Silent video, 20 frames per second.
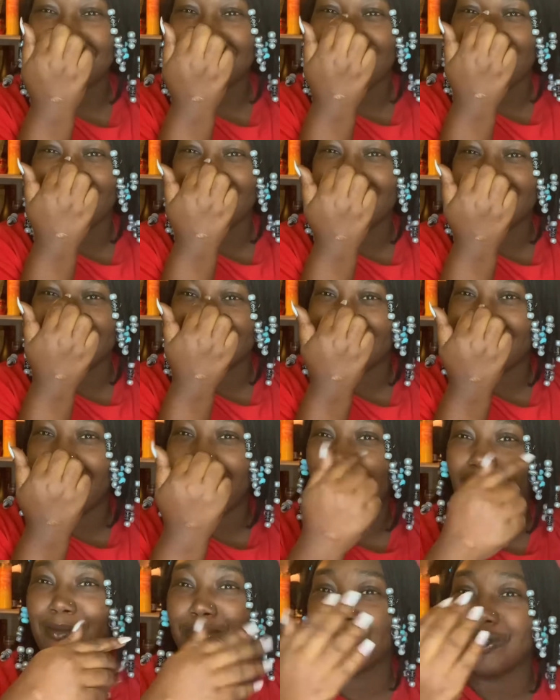
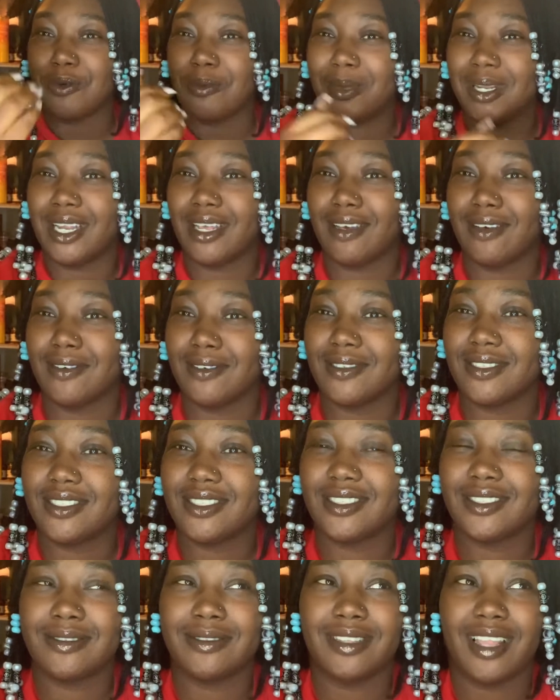yesterday I'm doing my nails
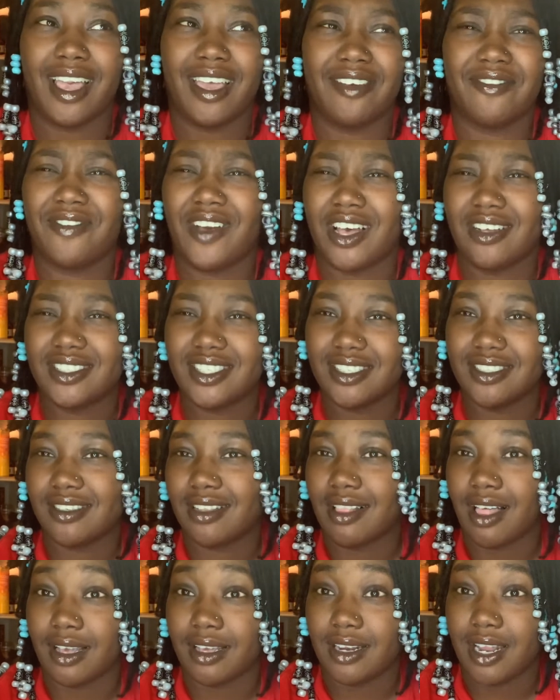like 5-6
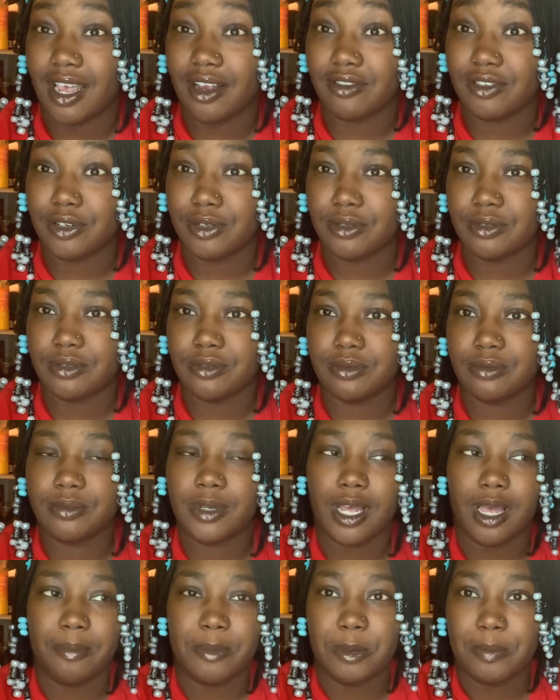o'clock in the afternoon.
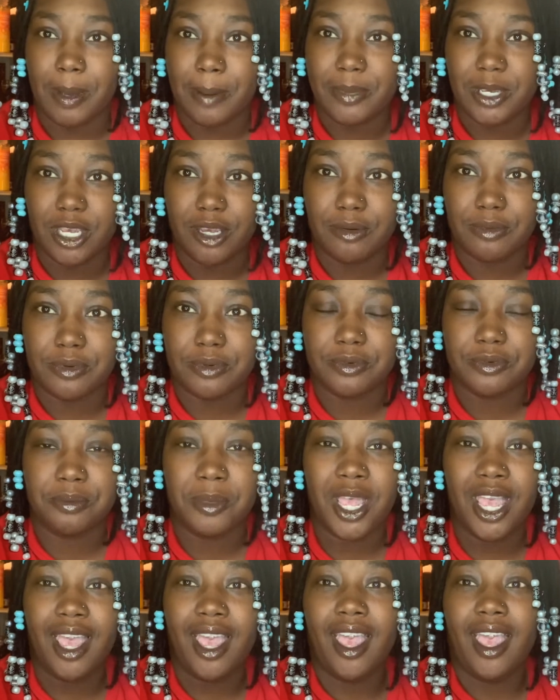I'm in my bedroom,
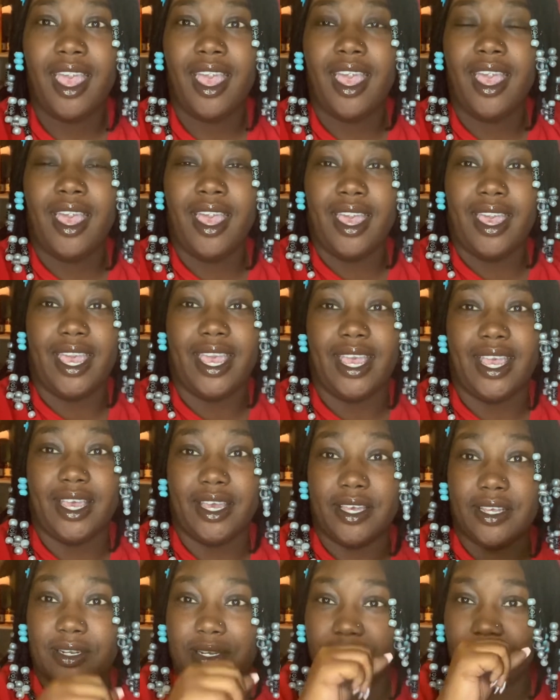
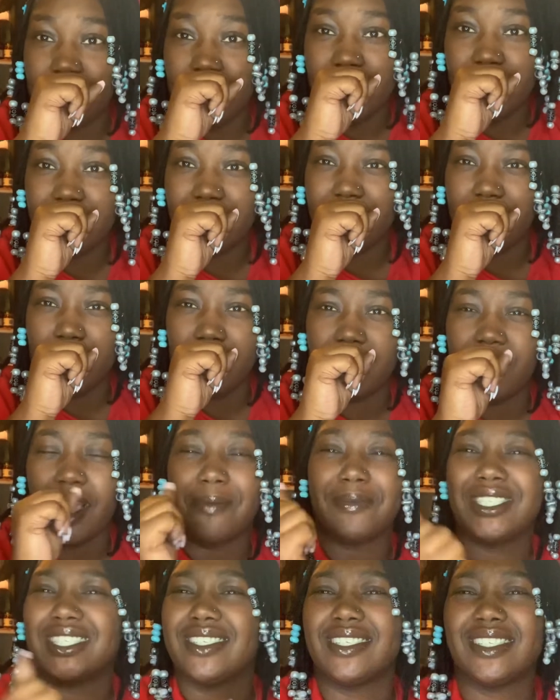and I
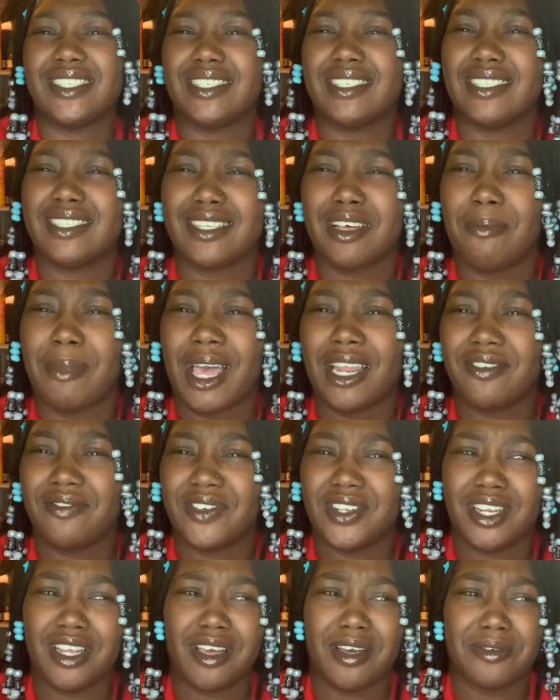was listening to somebody's
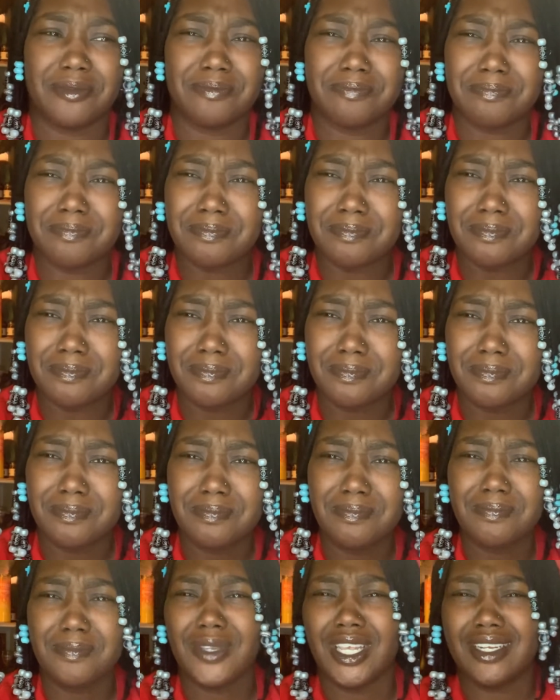video.
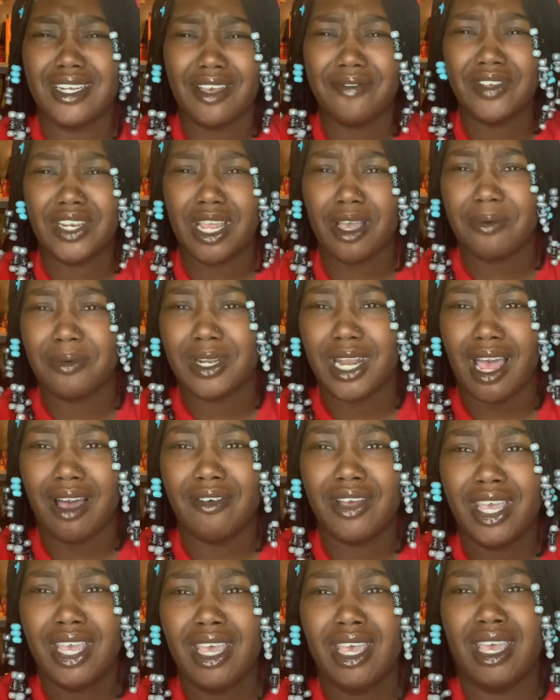That video went out,
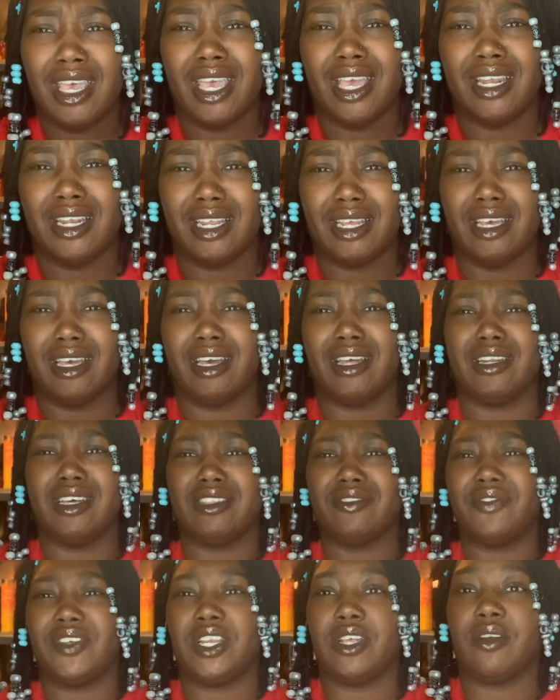and then
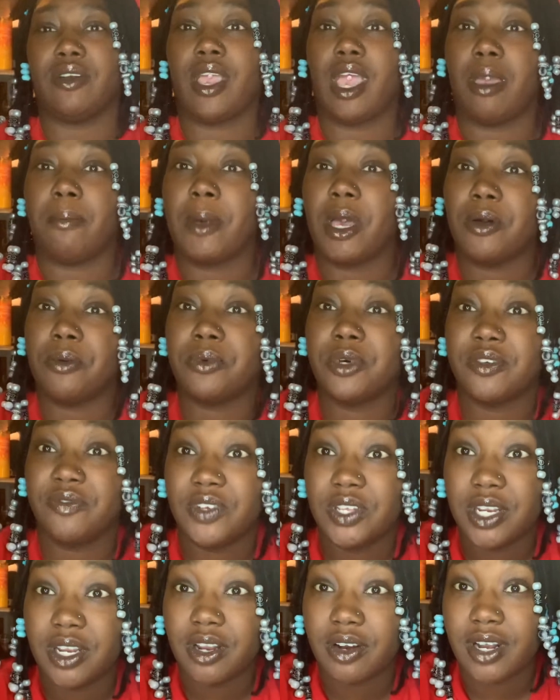another video came on. Well, the
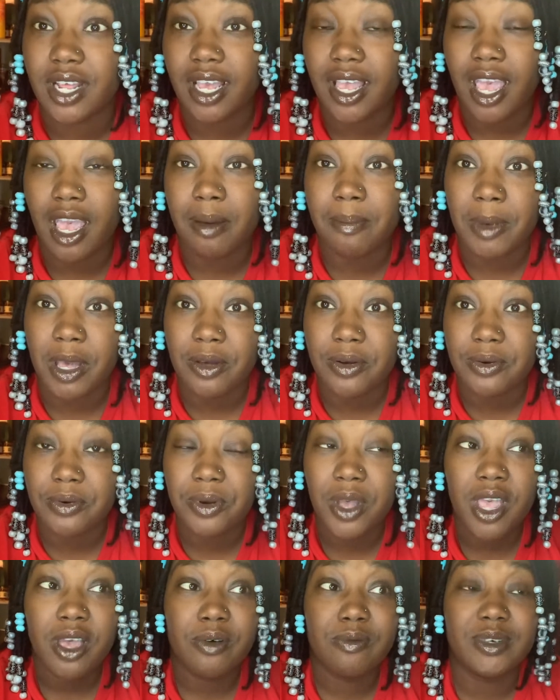video that came on
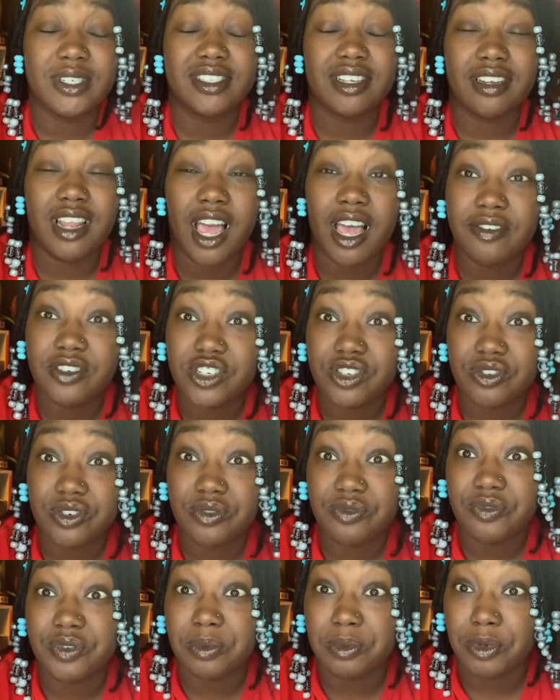was a live stream
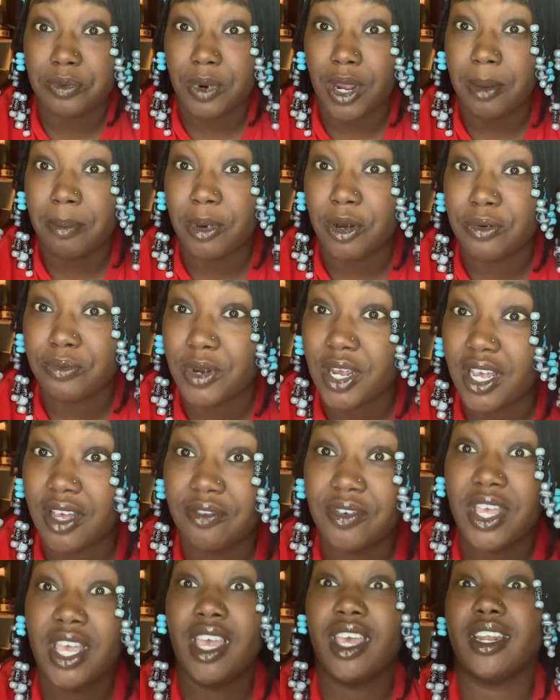from the Rainbow Rev.
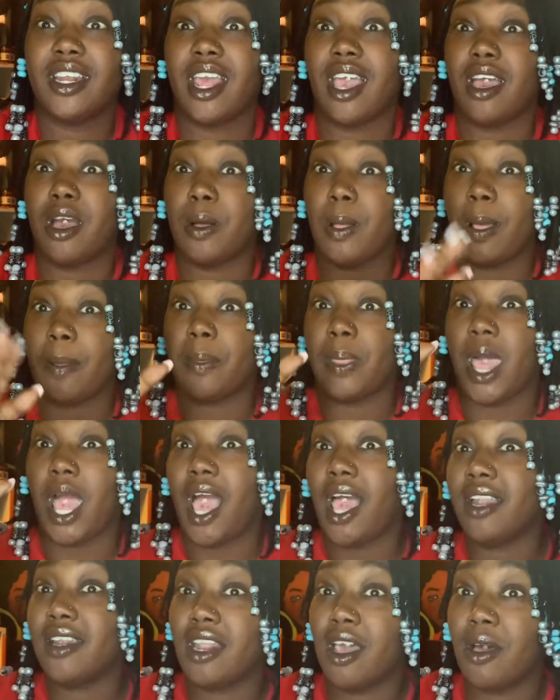Now,
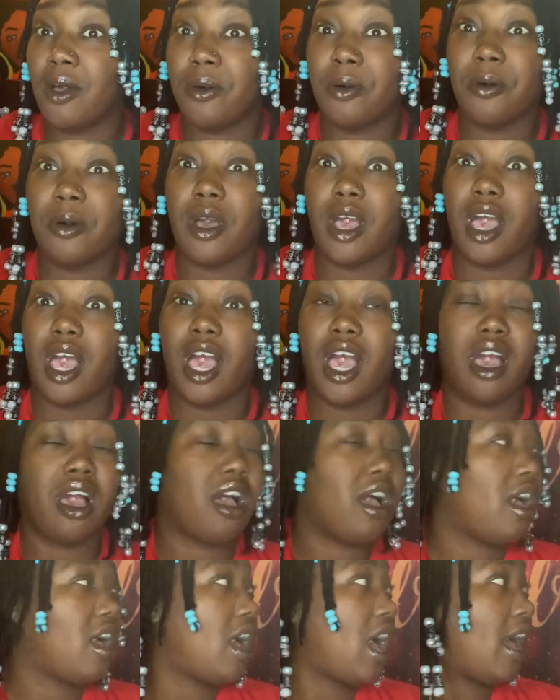I know
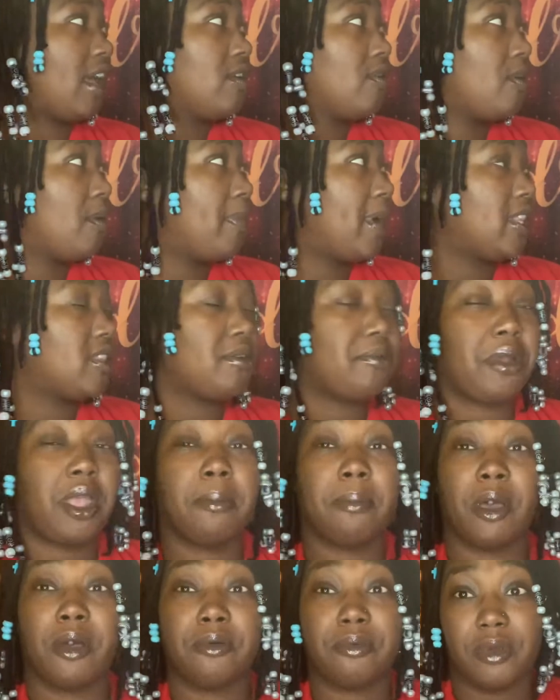about the
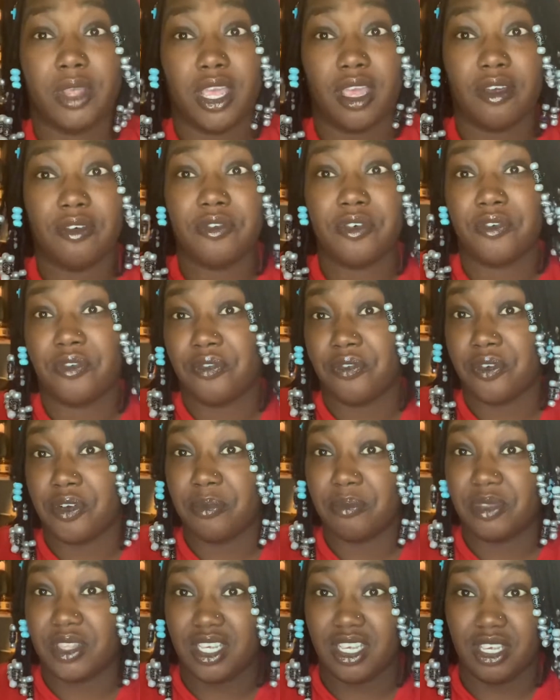Rainbow Rev
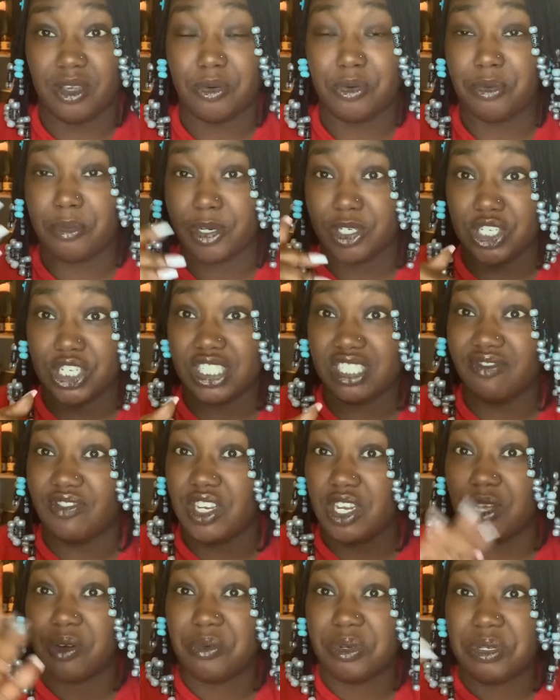from the Umar Jackson
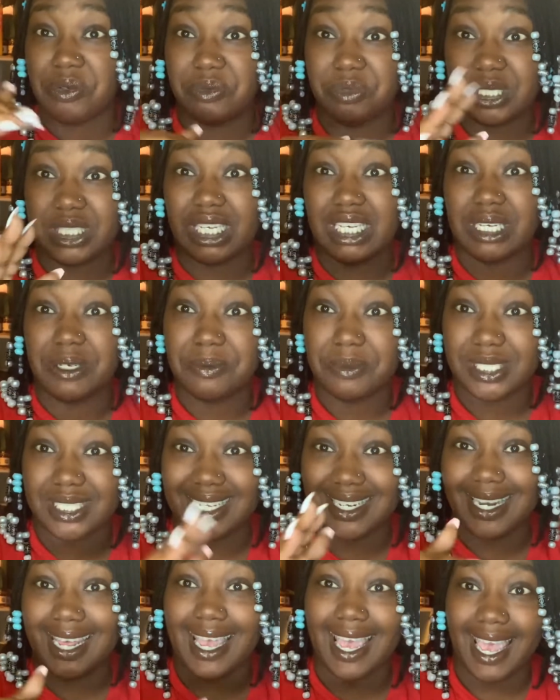video when he was saying he was
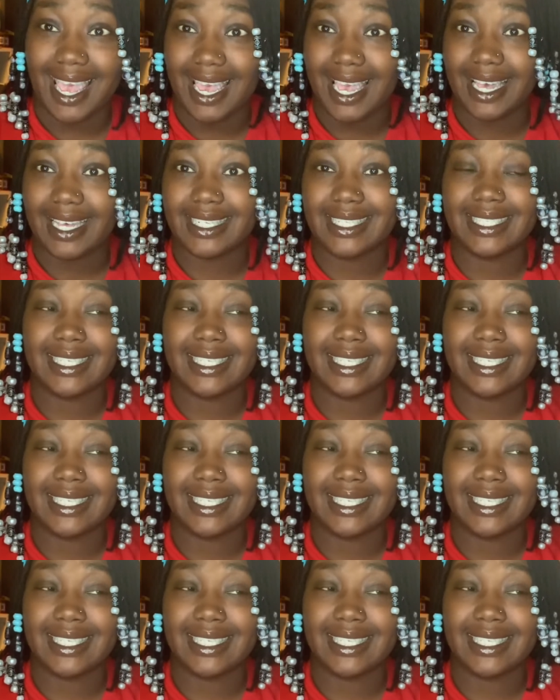in their ass.